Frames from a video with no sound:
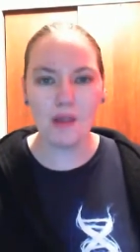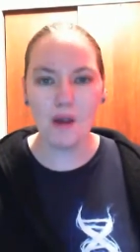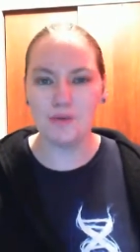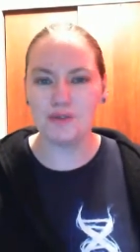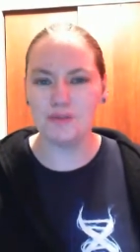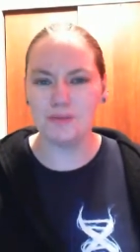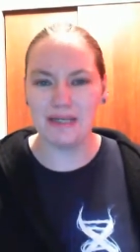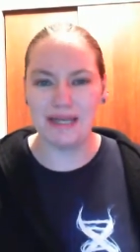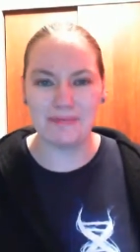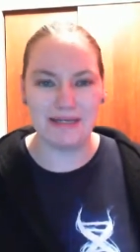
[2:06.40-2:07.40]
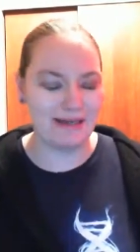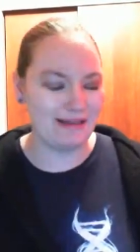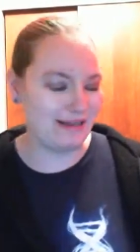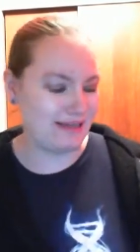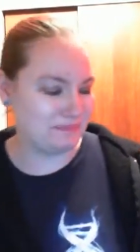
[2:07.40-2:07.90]
Oh, super limey. I
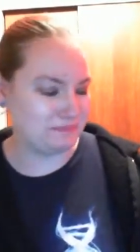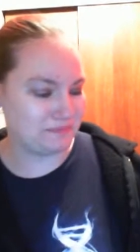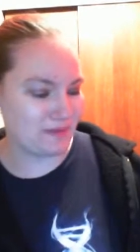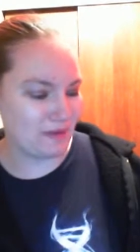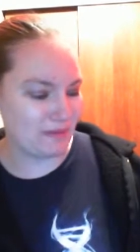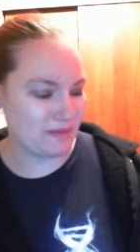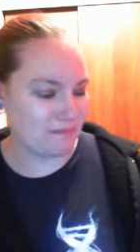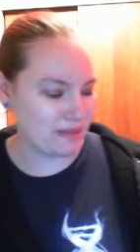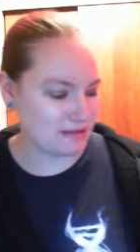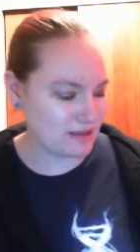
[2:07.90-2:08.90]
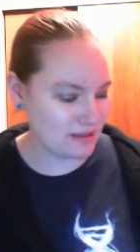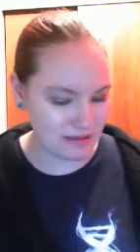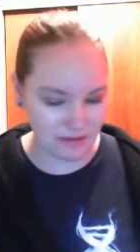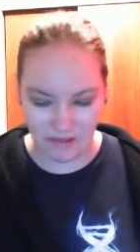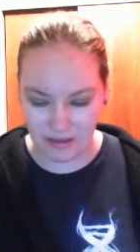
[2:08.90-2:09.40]
like it. Probably the best
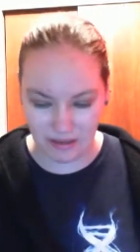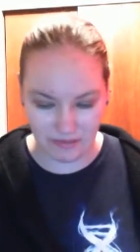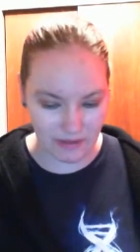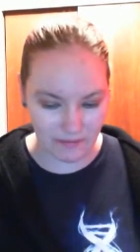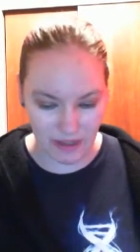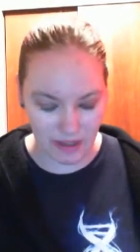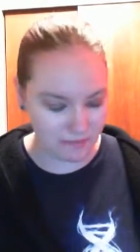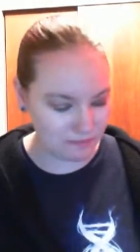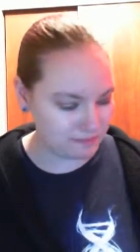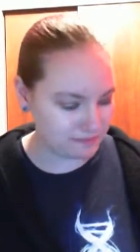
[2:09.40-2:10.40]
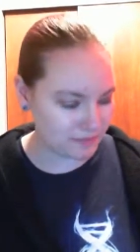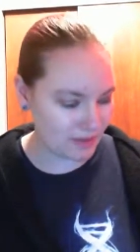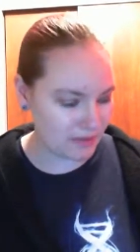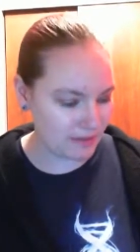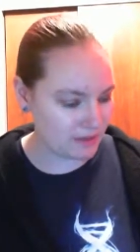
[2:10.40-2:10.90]
tasting raisin I've ever had.
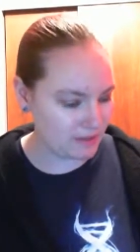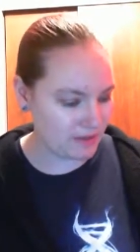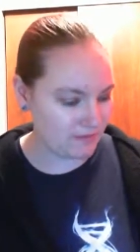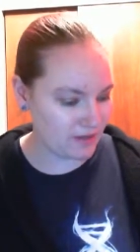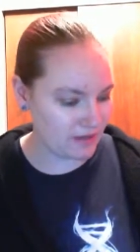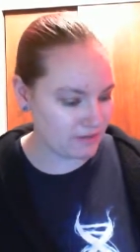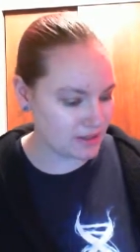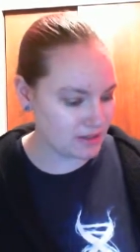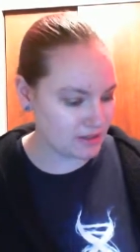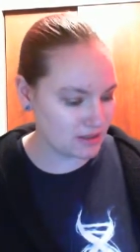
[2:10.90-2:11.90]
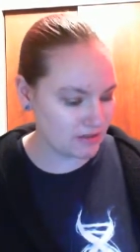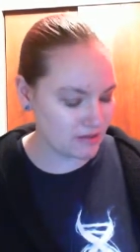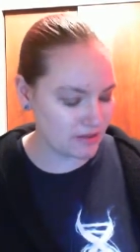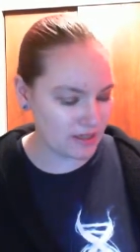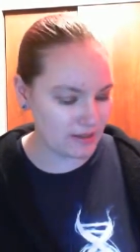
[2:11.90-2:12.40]
I'm not really a big fan of raisins. They're
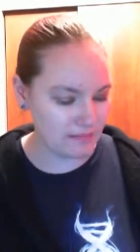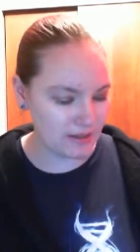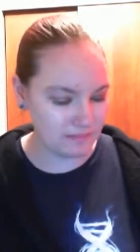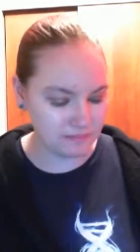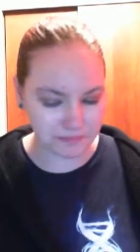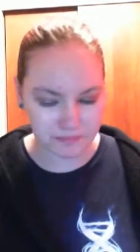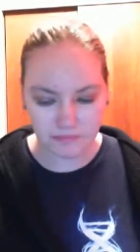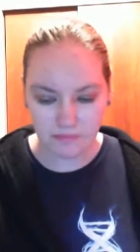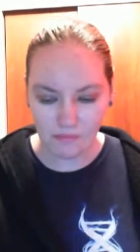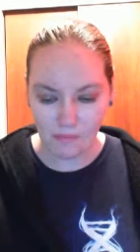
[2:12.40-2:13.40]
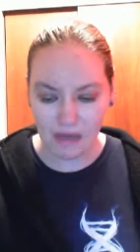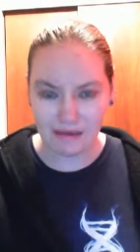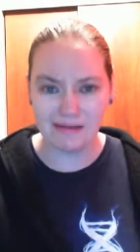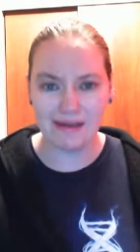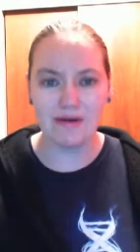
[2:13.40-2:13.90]
okay, but
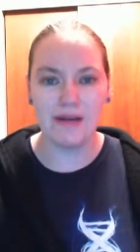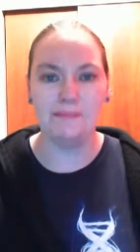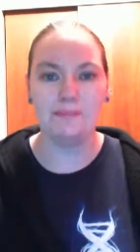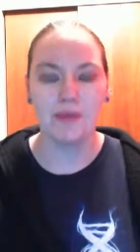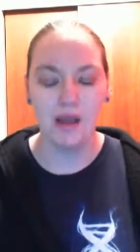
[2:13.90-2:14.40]
not that great.